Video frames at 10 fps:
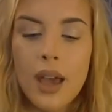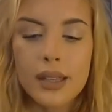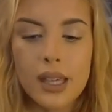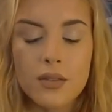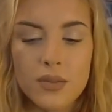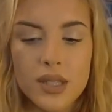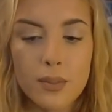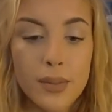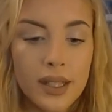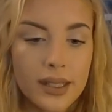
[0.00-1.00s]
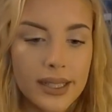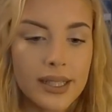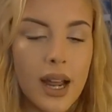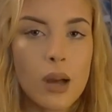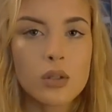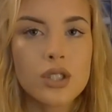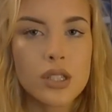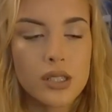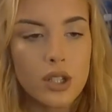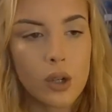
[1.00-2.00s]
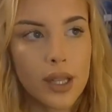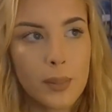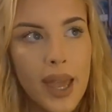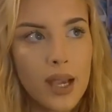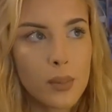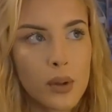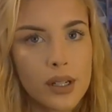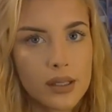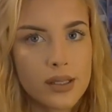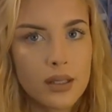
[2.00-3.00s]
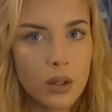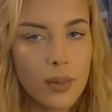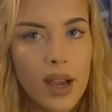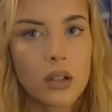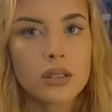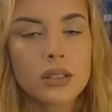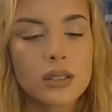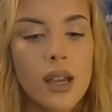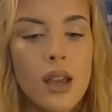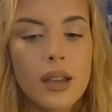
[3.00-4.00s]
I gave him some millet. I was just, you know, like pampering this little mouse